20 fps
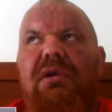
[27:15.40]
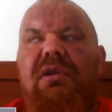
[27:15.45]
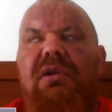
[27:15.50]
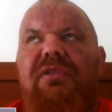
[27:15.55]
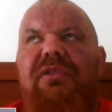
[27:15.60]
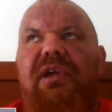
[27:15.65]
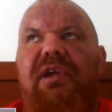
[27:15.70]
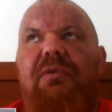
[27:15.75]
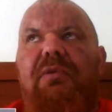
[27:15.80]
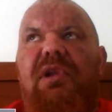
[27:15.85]

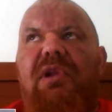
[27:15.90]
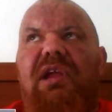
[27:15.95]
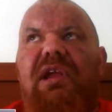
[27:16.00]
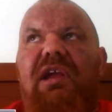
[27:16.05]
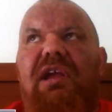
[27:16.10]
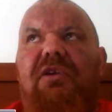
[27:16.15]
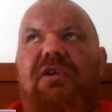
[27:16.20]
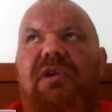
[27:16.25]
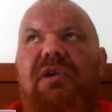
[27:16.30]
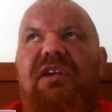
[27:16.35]
they will
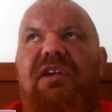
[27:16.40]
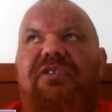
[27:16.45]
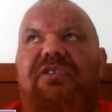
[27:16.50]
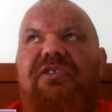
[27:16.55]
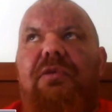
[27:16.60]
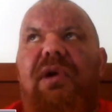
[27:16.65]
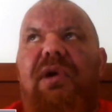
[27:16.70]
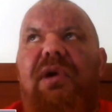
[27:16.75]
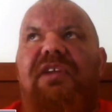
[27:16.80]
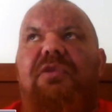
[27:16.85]
increase
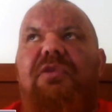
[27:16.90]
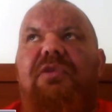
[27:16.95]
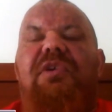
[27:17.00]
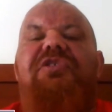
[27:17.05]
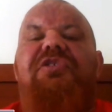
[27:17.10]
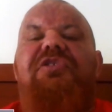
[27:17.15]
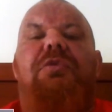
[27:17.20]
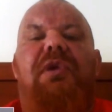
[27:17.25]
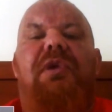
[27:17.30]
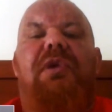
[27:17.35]
the rate at
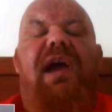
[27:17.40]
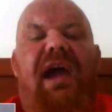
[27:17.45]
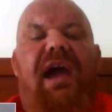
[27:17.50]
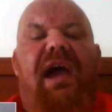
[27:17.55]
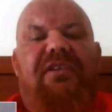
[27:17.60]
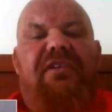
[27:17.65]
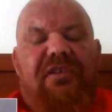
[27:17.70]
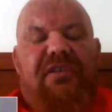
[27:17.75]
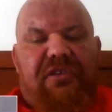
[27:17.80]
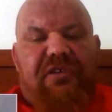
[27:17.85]
which you react